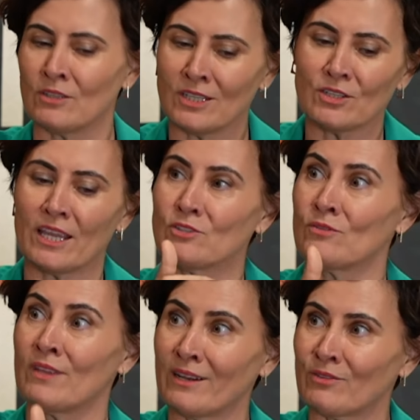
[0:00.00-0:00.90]
And you need to get
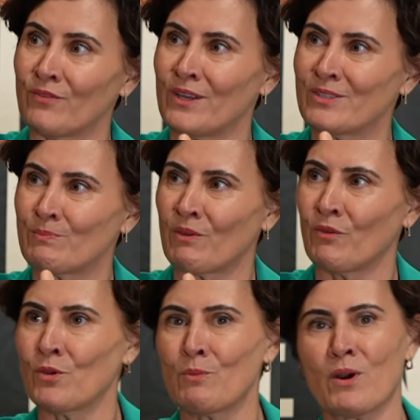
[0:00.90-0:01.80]
to that first
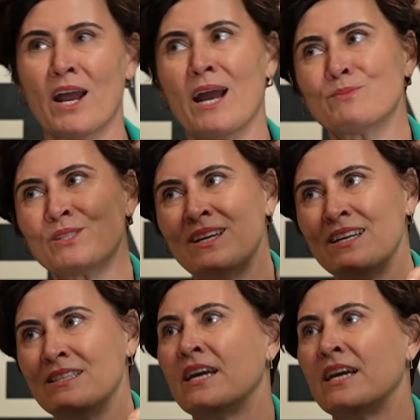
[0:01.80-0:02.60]
before you perhaps